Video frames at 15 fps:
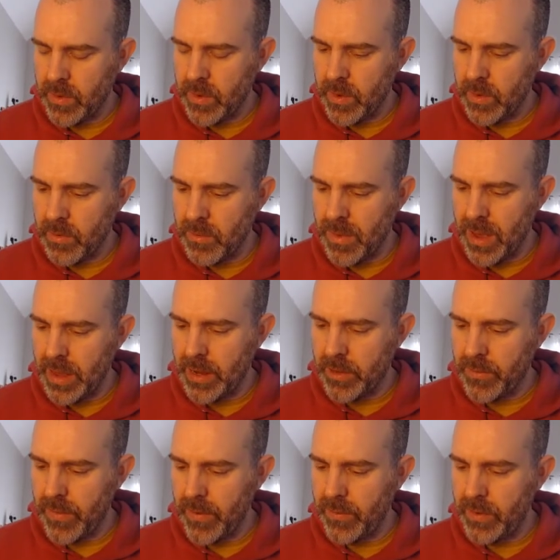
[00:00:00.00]
minus
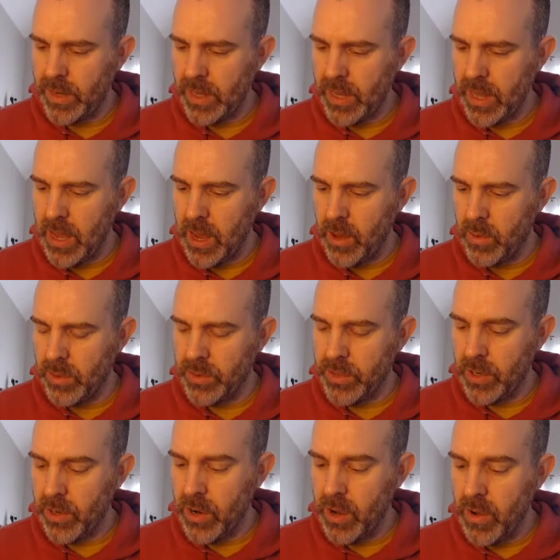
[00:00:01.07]
50 equals
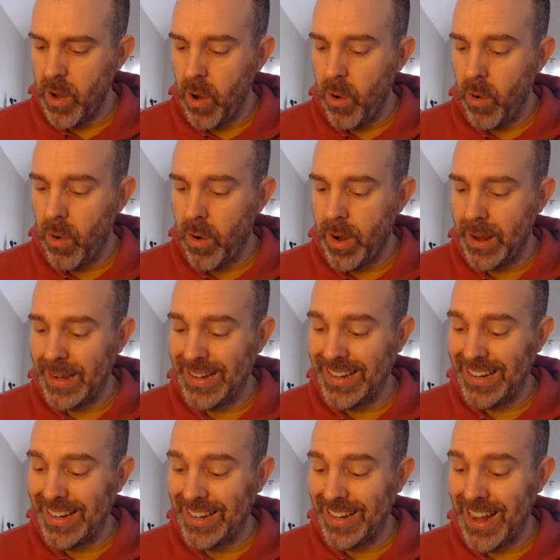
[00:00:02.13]
0, or
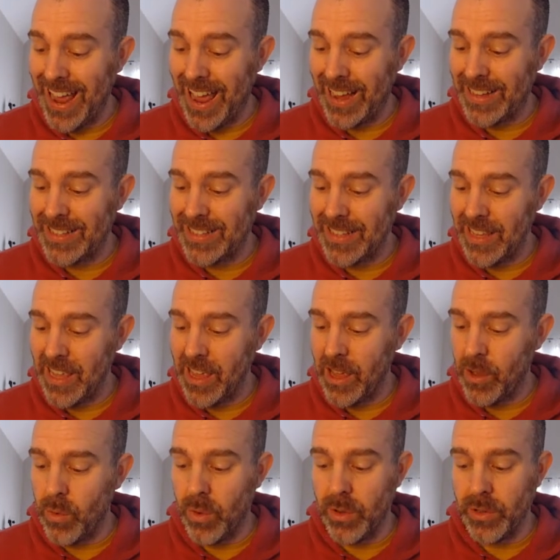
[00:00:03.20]
indeed x
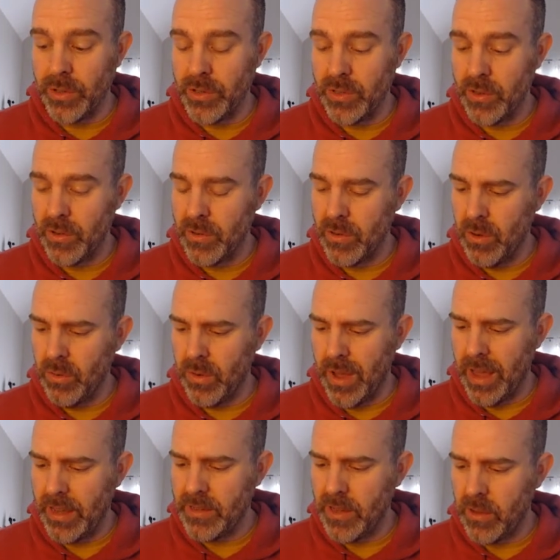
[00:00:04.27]
equals,
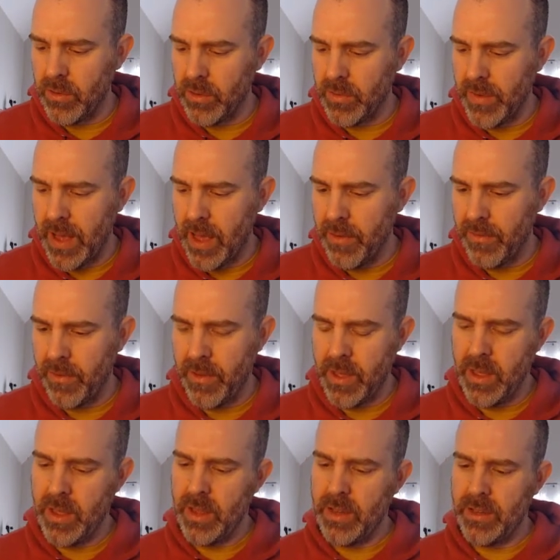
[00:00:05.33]
x equals 5.
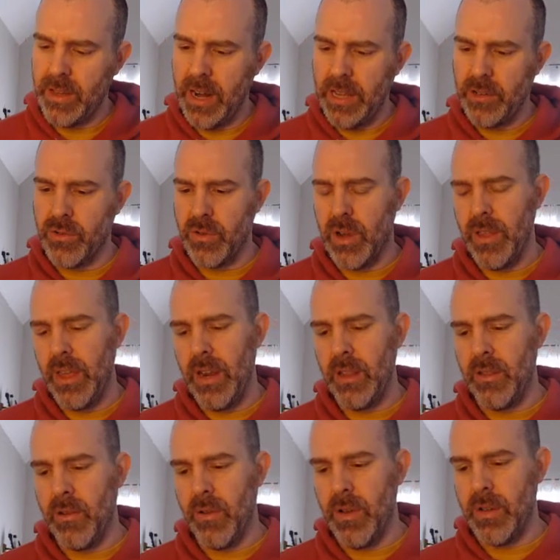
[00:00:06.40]
Did I draw that in
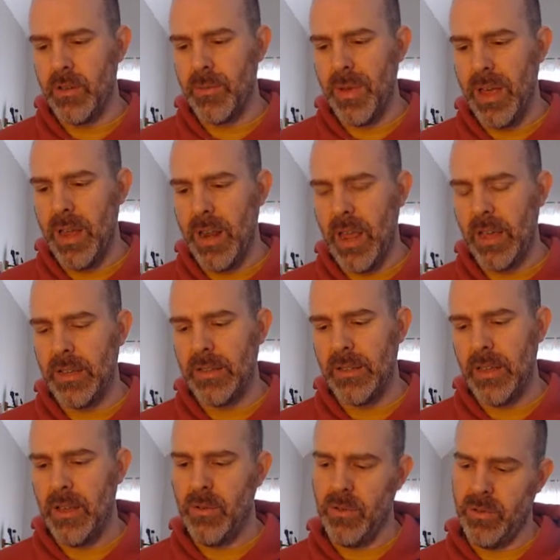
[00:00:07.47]
the wrong spot? X
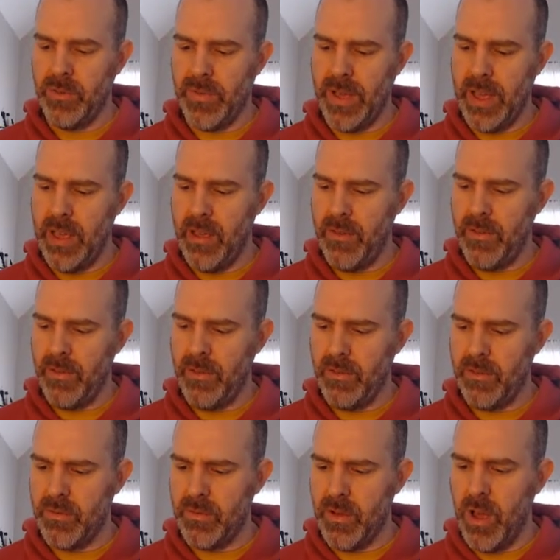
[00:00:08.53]
equals 5?
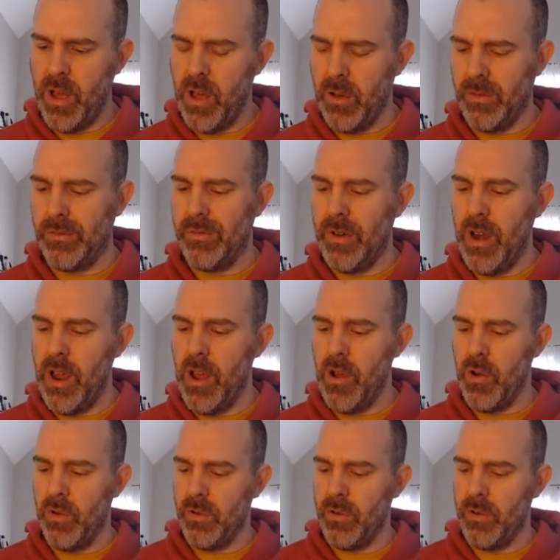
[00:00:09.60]
Oh, no.